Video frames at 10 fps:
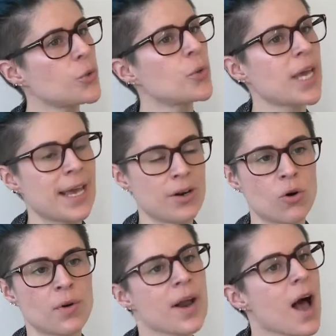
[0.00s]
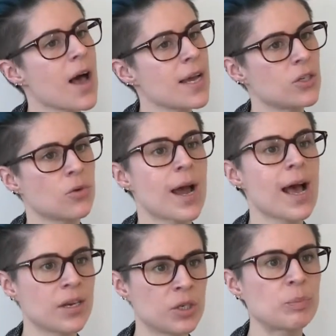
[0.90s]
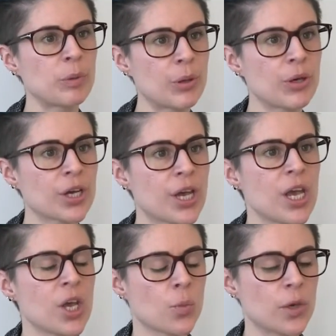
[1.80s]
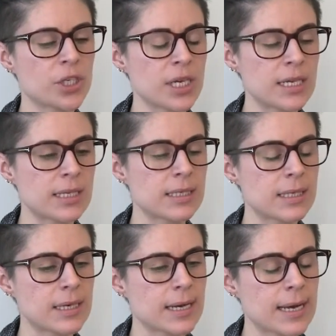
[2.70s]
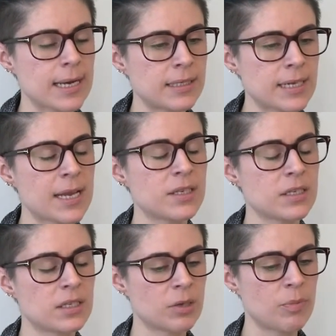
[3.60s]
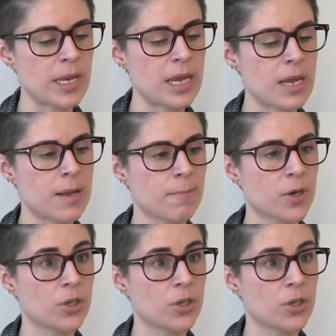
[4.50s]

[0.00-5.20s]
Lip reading: toolkit or a guide or a handbook which is intended to be